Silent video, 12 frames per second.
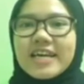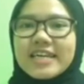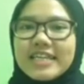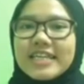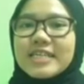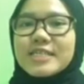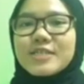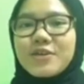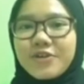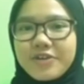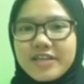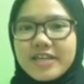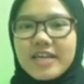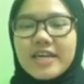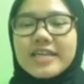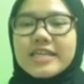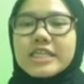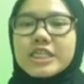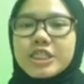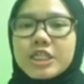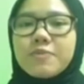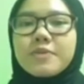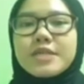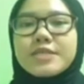In this theory,
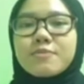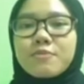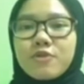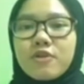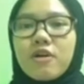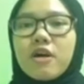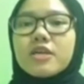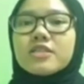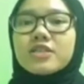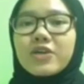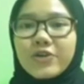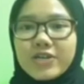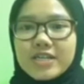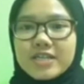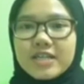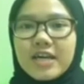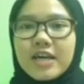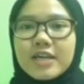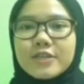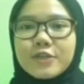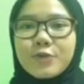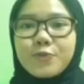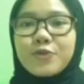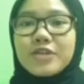leadership is built on order,
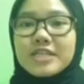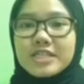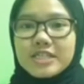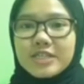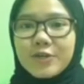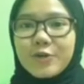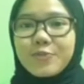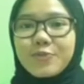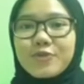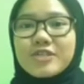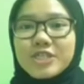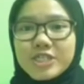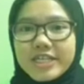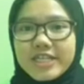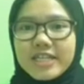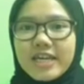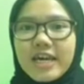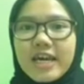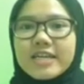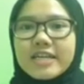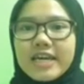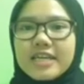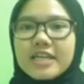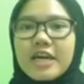compulsion,
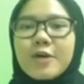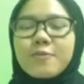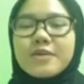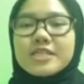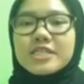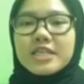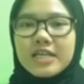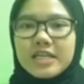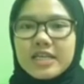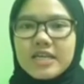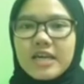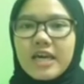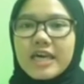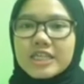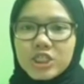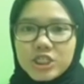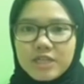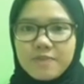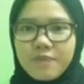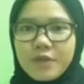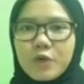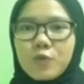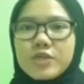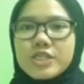and arbitrary action,
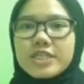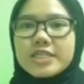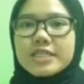which is